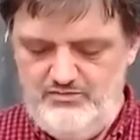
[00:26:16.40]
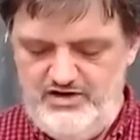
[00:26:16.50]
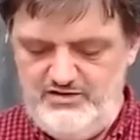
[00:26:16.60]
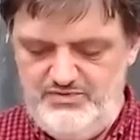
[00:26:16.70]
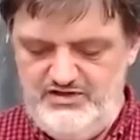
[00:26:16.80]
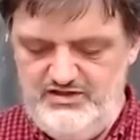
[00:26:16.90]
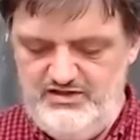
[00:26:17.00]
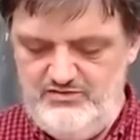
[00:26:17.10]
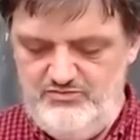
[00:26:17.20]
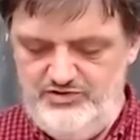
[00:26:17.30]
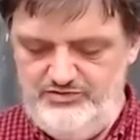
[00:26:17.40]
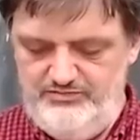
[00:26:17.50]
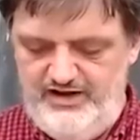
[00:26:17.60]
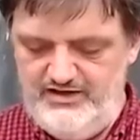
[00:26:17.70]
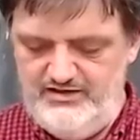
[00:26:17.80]
might begin with
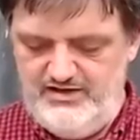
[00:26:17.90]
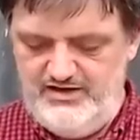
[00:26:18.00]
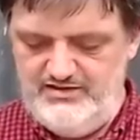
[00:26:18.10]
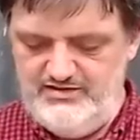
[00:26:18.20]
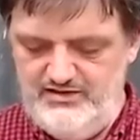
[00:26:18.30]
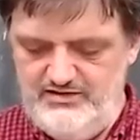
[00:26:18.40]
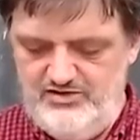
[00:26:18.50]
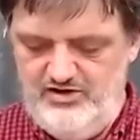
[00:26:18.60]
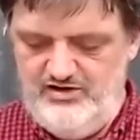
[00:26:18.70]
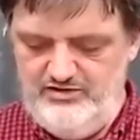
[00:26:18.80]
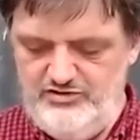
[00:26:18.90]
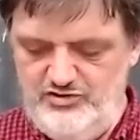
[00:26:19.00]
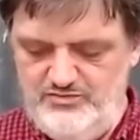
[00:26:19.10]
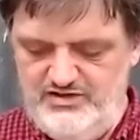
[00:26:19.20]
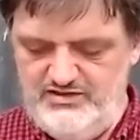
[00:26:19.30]
recognizing that all
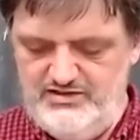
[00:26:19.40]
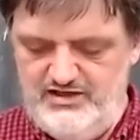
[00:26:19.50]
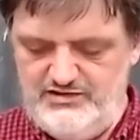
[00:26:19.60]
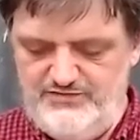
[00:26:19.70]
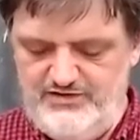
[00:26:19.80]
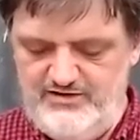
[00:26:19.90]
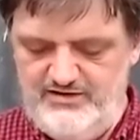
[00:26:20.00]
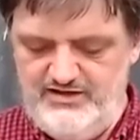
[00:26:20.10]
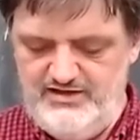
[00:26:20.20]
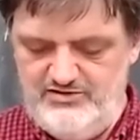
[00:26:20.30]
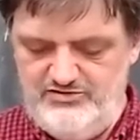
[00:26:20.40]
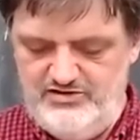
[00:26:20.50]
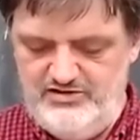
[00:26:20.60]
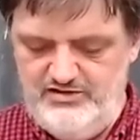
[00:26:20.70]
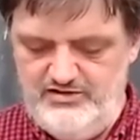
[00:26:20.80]
humans thus far
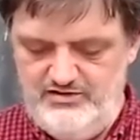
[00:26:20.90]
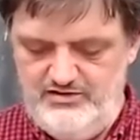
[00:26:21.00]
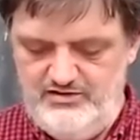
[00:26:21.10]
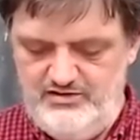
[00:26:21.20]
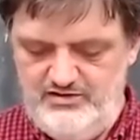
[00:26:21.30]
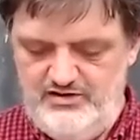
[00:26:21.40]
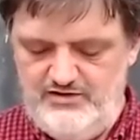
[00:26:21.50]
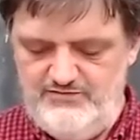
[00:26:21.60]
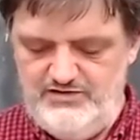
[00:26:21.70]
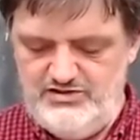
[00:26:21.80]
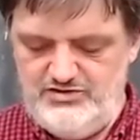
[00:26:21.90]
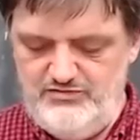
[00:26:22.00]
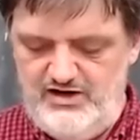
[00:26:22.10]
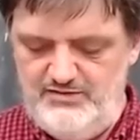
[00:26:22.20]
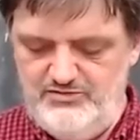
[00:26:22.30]
encountered have
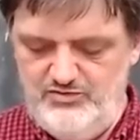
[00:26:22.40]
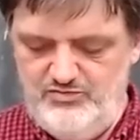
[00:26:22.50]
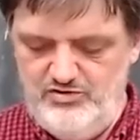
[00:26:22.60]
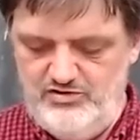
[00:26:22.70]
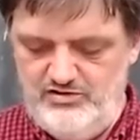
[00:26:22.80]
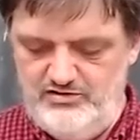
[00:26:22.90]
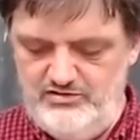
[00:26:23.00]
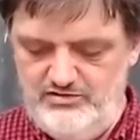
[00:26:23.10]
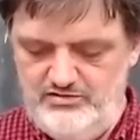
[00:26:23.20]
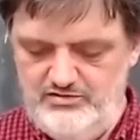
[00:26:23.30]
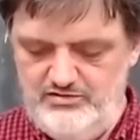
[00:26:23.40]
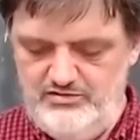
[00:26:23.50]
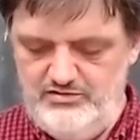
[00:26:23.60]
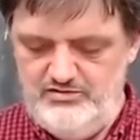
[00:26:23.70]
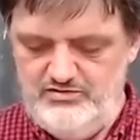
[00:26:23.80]
described the world.
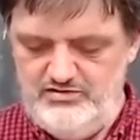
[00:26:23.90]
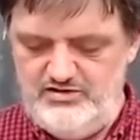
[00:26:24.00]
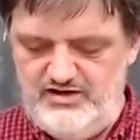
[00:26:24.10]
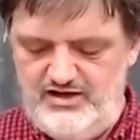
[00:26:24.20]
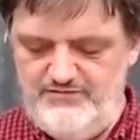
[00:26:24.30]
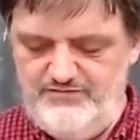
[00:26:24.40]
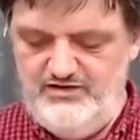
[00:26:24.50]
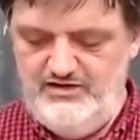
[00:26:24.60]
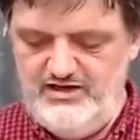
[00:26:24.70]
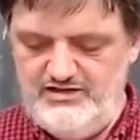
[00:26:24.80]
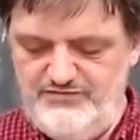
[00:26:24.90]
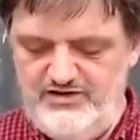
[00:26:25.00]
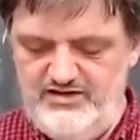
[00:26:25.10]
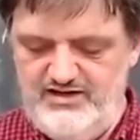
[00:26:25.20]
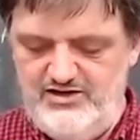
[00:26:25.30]
Sorry, have thus
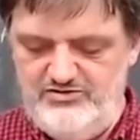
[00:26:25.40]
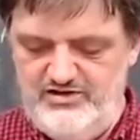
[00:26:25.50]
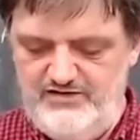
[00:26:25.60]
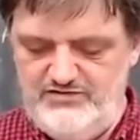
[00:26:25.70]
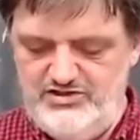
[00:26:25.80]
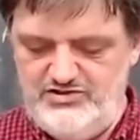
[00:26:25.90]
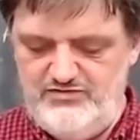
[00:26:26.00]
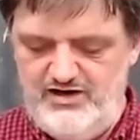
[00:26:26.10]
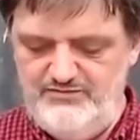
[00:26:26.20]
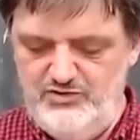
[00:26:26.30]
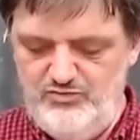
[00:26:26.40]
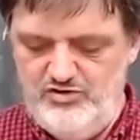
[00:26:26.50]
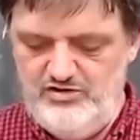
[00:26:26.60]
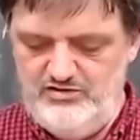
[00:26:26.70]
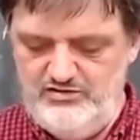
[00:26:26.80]
far encountered have described the
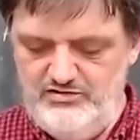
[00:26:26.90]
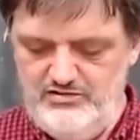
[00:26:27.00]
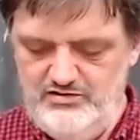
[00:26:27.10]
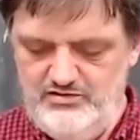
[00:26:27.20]
world.